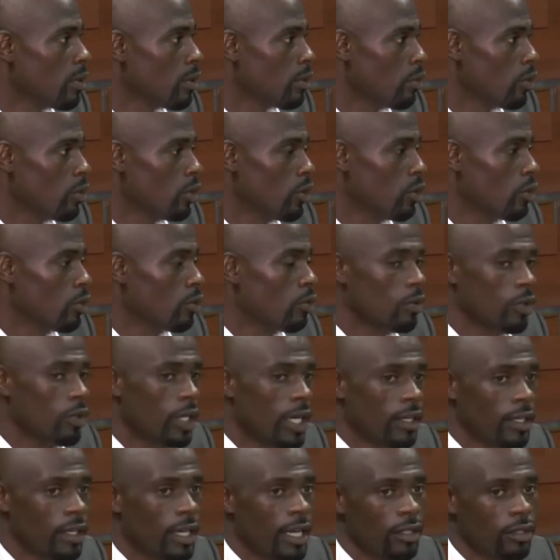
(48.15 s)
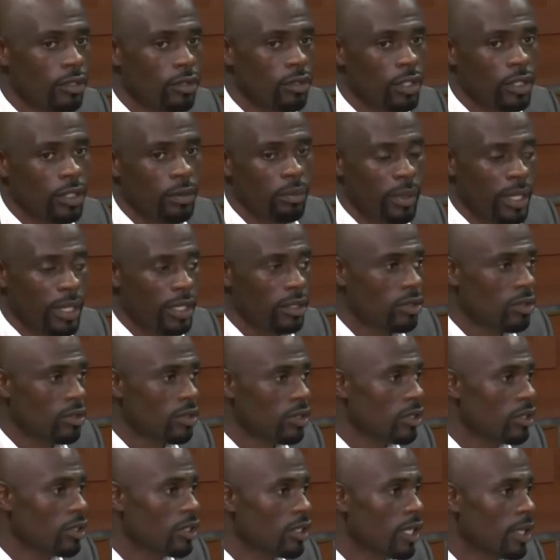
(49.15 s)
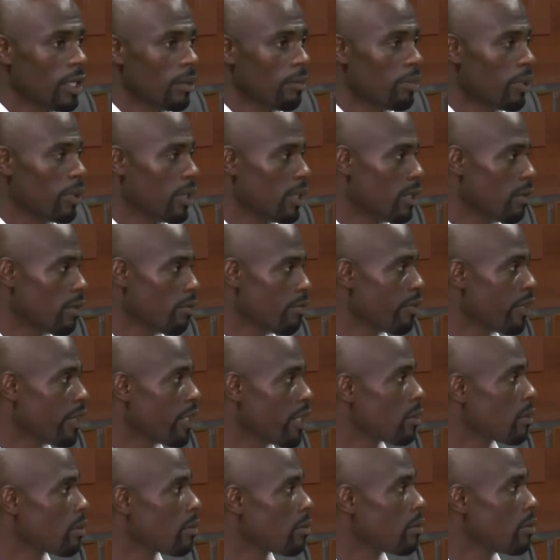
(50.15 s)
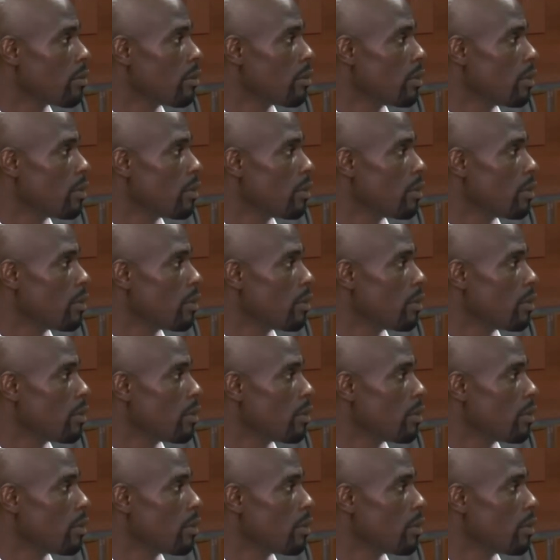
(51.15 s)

We should actually, based on this game, be in the final.